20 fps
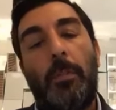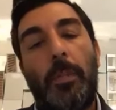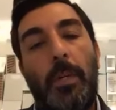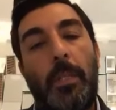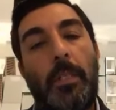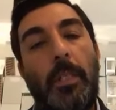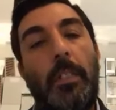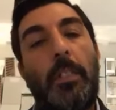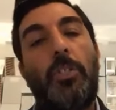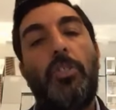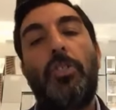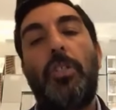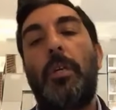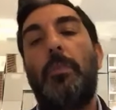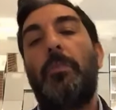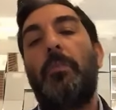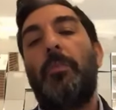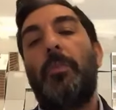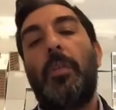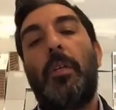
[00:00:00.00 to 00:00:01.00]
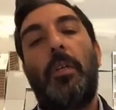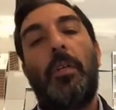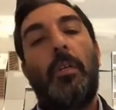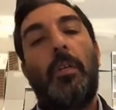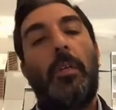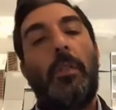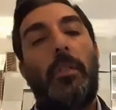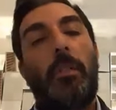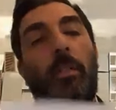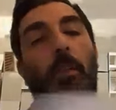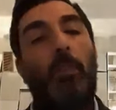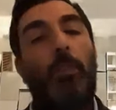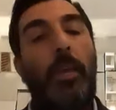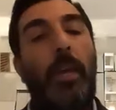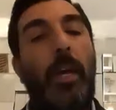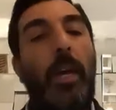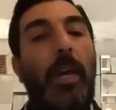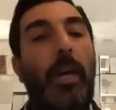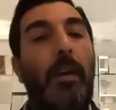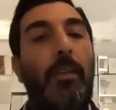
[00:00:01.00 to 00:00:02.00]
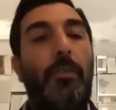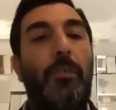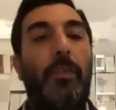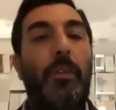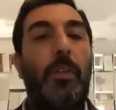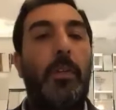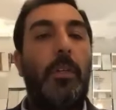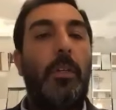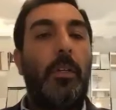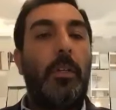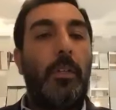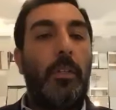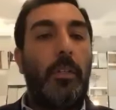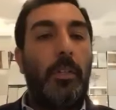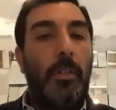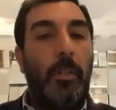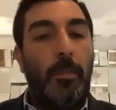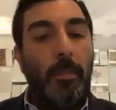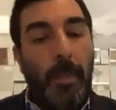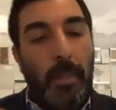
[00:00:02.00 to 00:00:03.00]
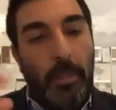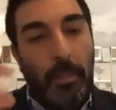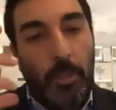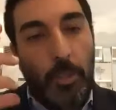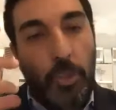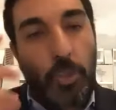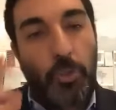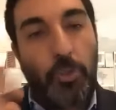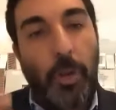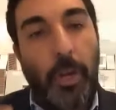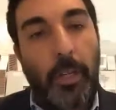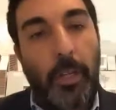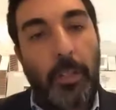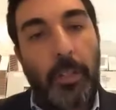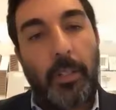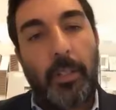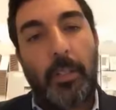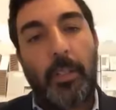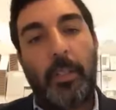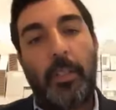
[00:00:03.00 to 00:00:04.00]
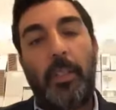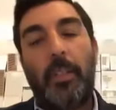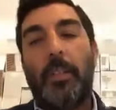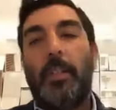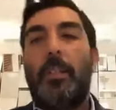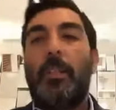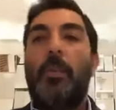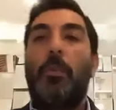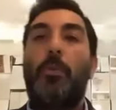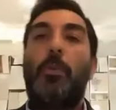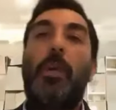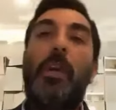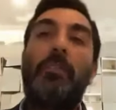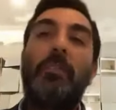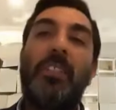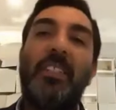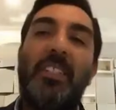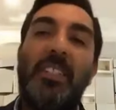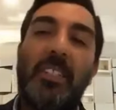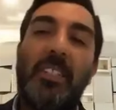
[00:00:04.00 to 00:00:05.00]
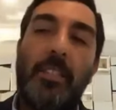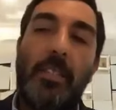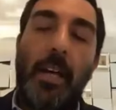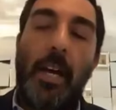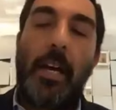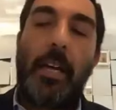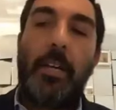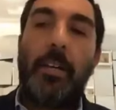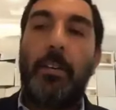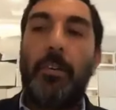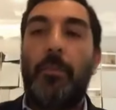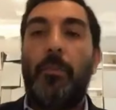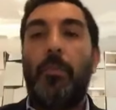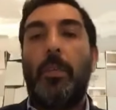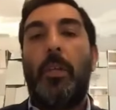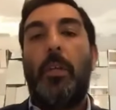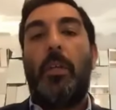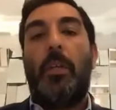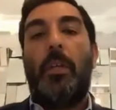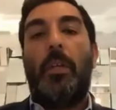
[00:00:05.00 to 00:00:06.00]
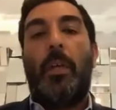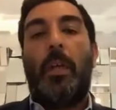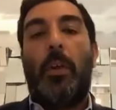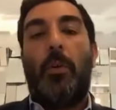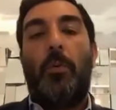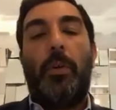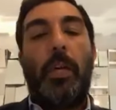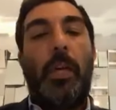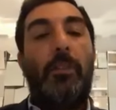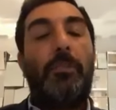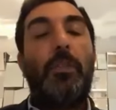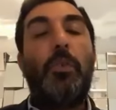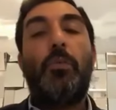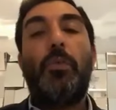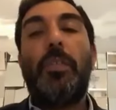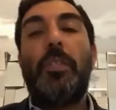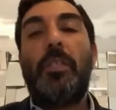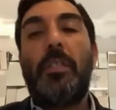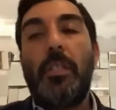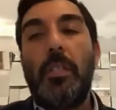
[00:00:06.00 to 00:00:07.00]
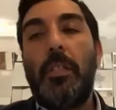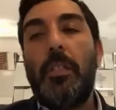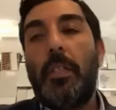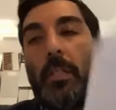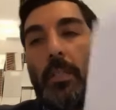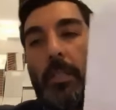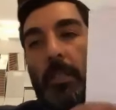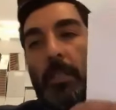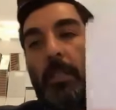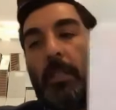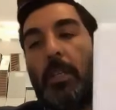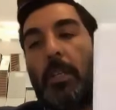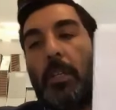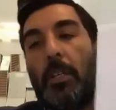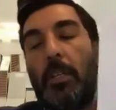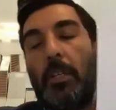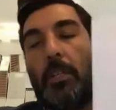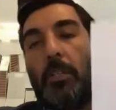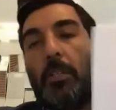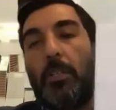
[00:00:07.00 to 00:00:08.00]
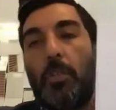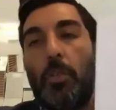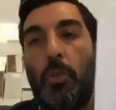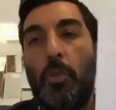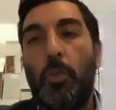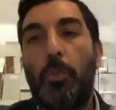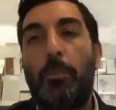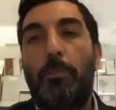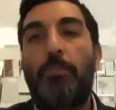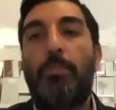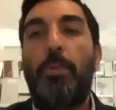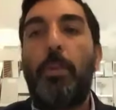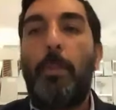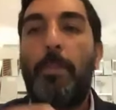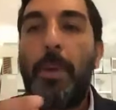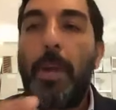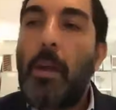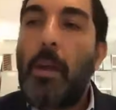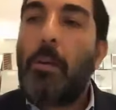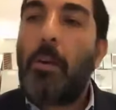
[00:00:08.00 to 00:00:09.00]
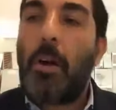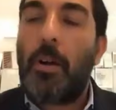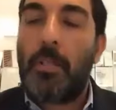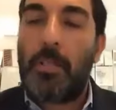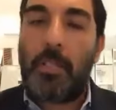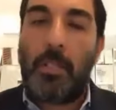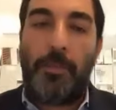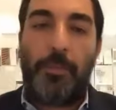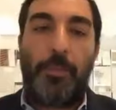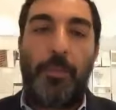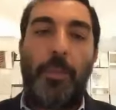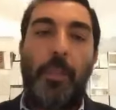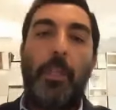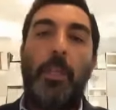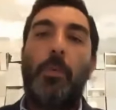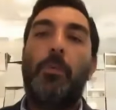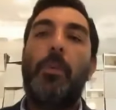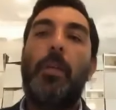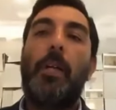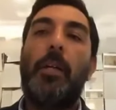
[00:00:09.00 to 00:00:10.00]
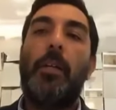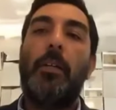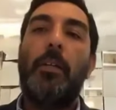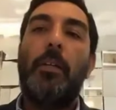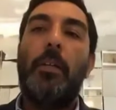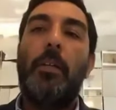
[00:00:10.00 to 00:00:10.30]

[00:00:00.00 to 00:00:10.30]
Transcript: Is that Hashem, that we have the mental strength, that we have the desire, and we have the resilience to prepare ourselves for the Geulah,